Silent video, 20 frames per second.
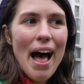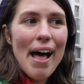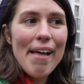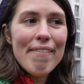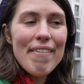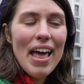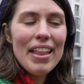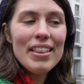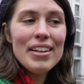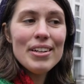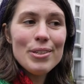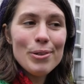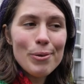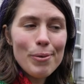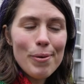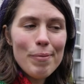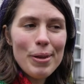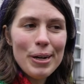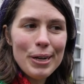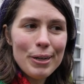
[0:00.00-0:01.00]
and, and there's a
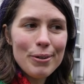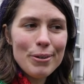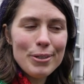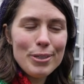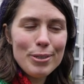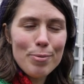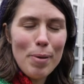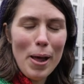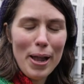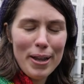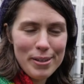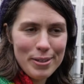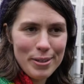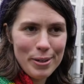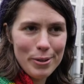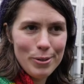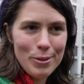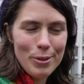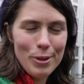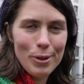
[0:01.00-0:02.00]
woman in Crystal Palace
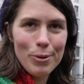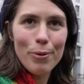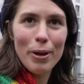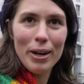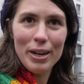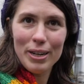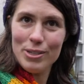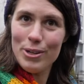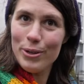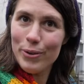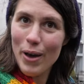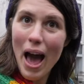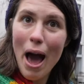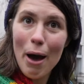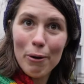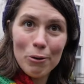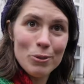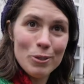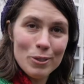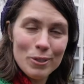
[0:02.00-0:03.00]
who's turned one into a
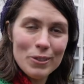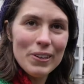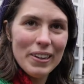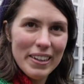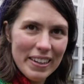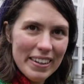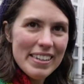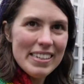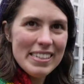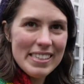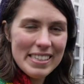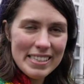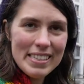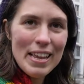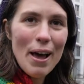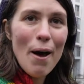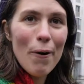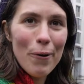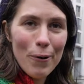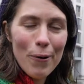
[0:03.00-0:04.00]
house.
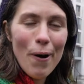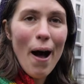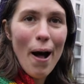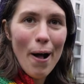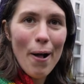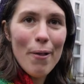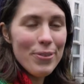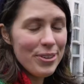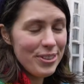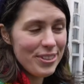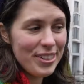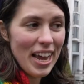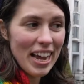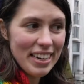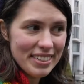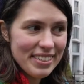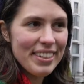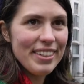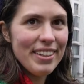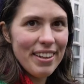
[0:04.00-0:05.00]
So um, she
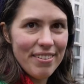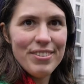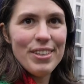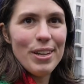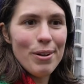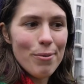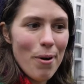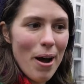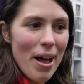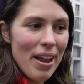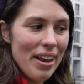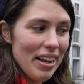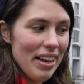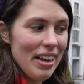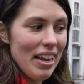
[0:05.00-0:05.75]
actually lives in one.